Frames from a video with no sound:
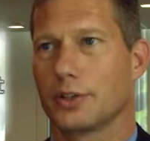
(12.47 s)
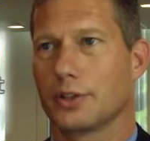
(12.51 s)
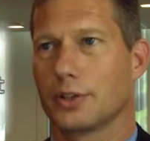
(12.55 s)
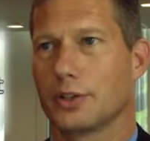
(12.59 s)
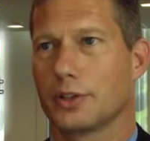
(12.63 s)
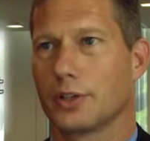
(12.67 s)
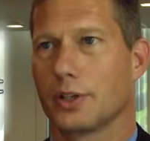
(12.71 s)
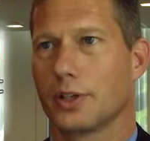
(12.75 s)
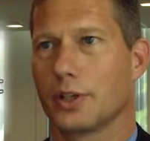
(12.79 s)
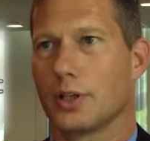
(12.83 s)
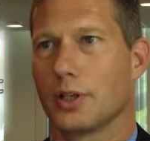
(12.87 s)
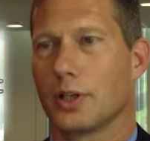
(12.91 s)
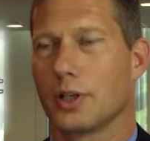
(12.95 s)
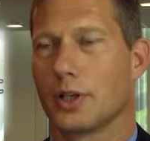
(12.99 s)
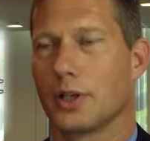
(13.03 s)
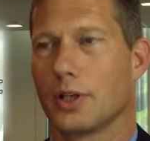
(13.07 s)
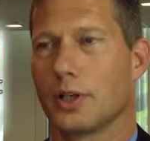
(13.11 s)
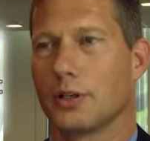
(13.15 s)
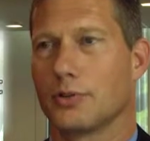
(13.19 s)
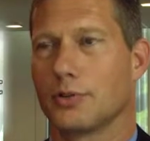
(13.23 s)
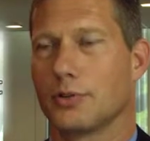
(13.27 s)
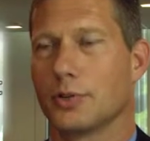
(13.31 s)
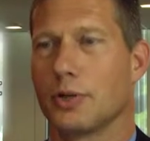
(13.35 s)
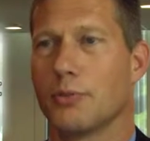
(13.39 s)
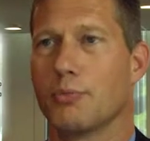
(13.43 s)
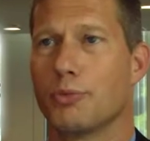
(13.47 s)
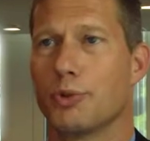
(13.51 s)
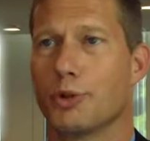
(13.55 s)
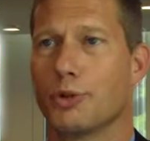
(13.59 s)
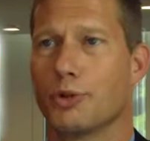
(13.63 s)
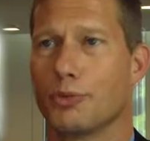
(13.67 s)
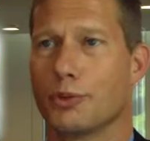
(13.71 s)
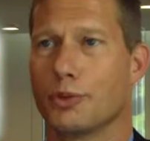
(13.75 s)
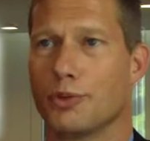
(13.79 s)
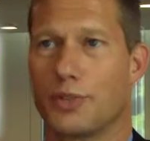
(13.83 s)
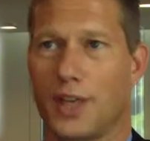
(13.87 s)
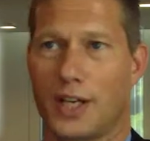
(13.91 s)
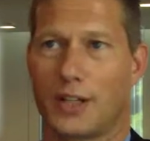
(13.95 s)
It's to
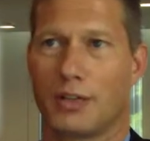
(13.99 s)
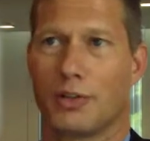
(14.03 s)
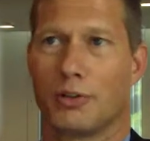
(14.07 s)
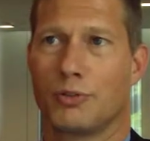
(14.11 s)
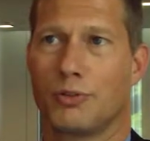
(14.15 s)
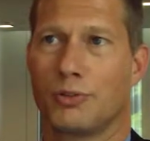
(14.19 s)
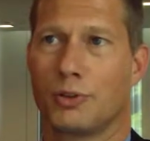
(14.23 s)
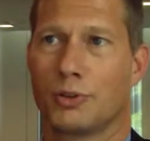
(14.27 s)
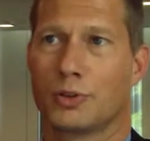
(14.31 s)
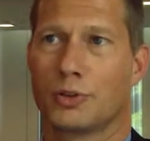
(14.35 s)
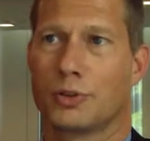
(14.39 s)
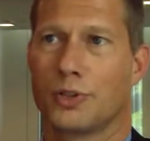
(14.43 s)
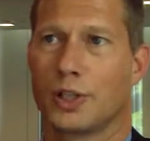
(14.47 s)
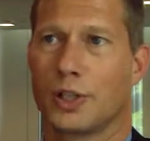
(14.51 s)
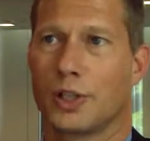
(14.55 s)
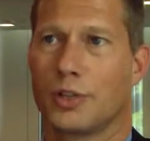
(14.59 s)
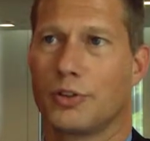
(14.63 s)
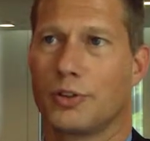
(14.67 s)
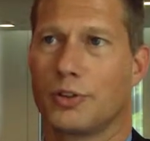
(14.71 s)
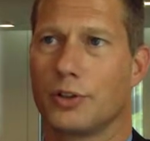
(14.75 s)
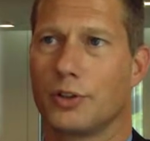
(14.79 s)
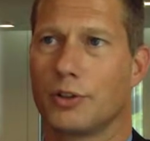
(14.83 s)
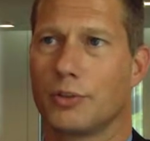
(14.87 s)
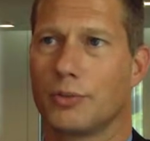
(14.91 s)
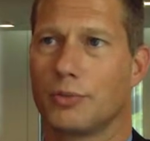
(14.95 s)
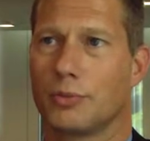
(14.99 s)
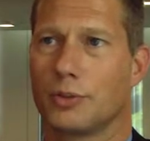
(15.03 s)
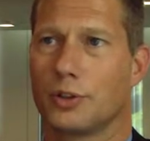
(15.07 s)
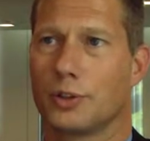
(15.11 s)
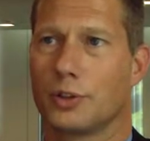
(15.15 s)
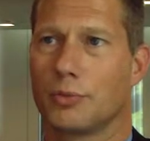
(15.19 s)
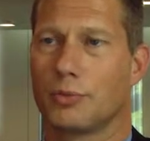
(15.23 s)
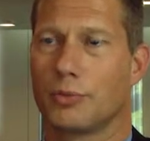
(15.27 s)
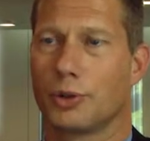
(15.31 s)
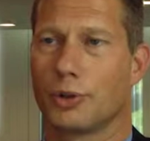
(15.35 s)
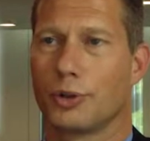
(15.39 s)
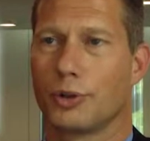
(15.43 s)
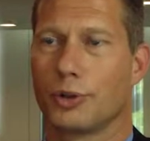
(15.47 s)
improve the techno-functionality of
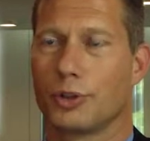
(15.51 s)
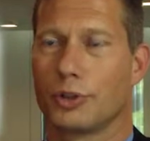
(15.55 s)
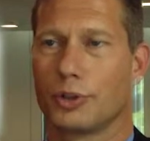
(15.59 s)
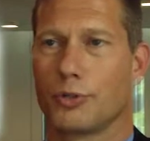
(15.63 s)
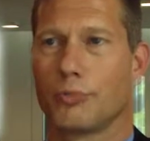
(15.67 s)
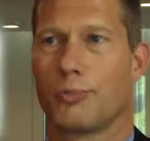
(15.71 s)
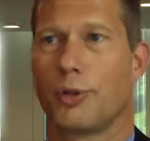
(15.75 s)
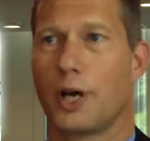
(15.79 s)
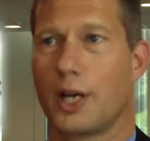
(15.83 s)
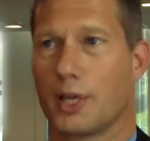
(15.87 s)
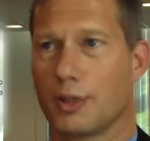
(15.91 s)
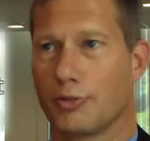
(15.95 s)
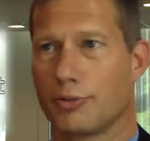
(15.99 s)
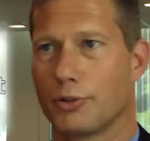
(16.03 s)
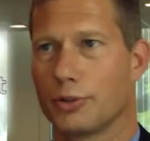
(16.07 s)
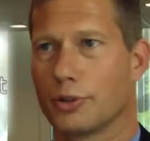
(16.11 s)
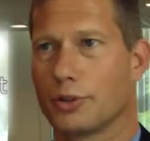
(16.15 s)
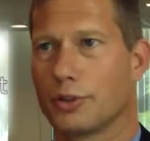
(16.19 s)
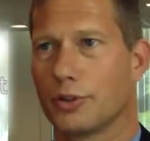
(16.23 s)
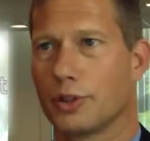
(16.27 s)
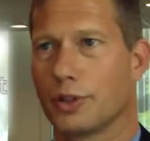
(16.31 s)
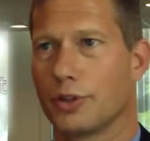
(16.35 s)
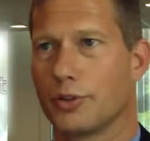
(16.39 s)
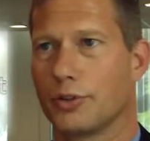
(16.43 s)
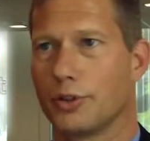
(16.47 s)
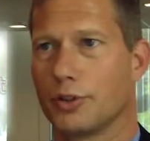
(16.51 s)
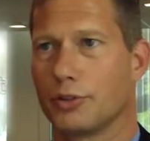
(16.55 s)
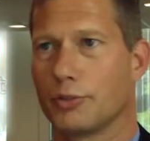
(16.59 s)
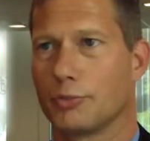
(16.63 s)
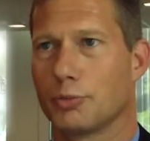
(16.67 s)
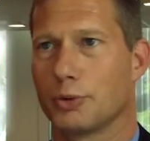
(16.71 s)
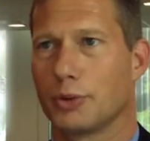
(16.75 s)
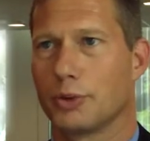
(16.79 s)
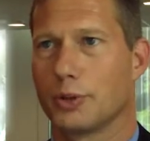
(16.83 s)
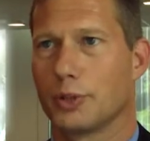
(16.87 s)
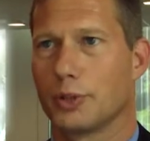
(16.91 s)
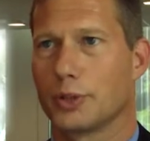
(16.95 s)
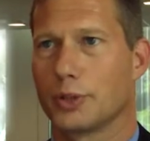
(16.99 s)
products, the bio-functionality of
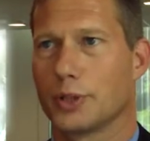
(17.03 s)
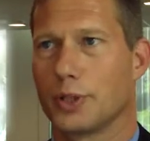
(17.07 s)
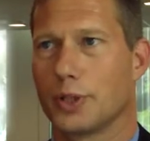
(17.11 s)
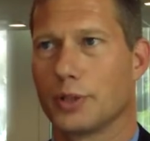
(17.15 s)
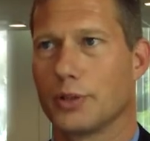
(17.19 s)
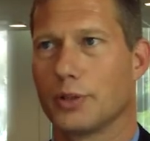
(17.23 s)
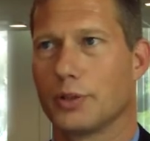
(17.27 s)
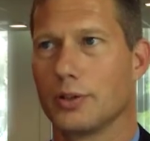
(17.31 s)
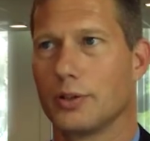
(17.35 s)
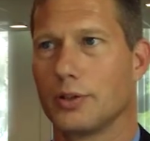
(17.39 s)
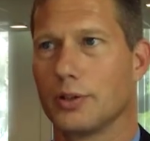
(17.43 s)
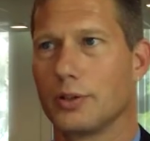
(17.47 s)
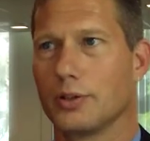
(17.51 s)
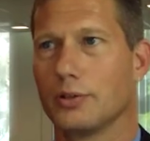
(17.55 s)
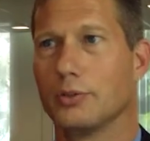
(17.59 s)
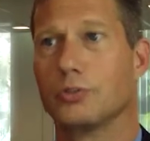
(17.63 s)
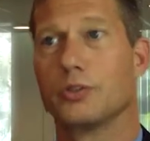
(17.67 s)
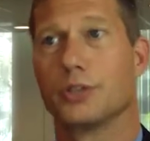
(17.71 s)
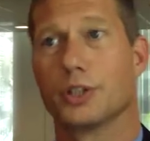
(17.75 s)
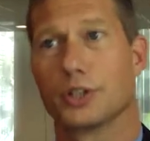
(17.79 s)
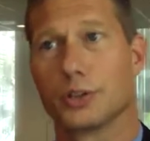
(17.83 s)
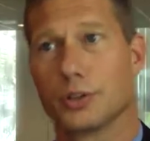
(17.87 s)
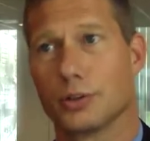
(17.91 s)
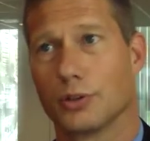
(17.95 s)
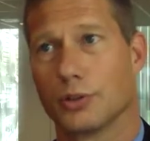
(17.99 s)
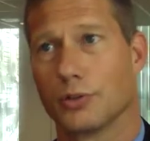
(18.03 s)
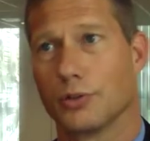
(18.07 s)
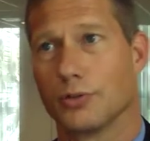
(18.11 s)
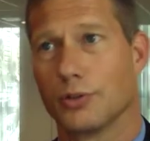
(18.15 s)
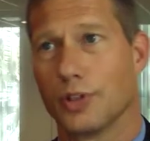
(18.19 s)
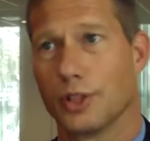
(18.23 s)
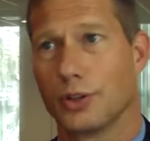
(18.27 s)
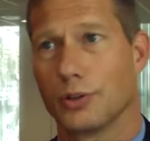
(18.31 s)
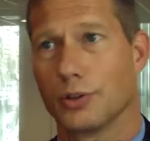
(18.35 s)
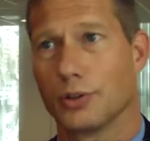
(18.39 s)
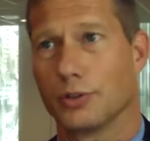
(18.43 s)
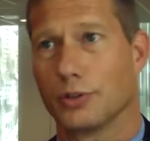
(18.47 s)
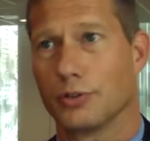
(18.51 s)
products, and the nutritional
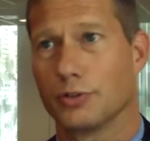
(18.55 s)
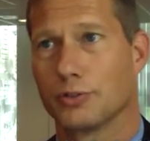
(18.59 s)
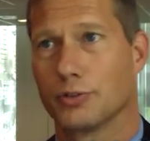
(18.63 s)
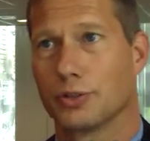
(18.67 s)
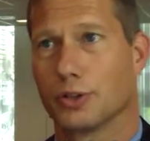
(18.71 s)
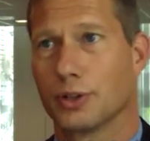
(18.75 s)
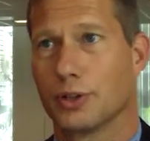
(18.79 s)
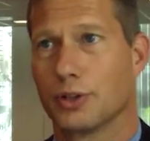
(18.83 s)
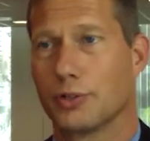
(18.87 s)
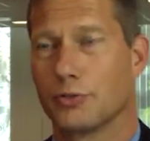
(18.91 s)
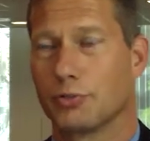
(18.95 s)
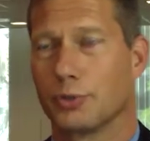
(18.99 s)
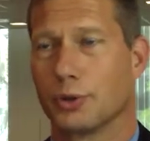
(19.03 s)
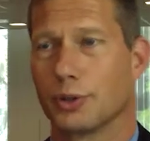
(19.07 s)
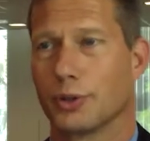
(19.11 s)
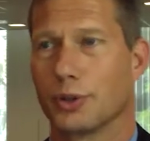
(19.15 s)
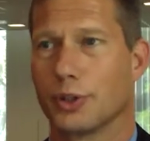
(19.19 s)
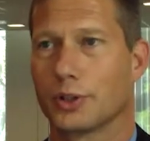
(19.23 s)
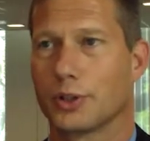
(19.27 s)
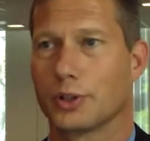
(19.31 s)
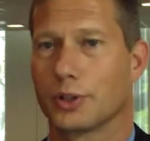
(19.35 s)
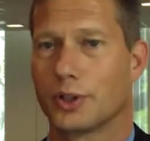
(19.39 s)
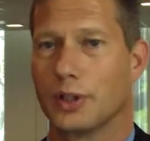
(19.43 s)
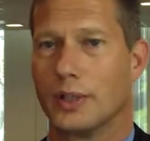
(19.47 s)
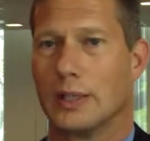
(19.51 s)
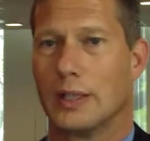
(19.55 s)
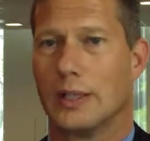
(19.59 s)
value of products.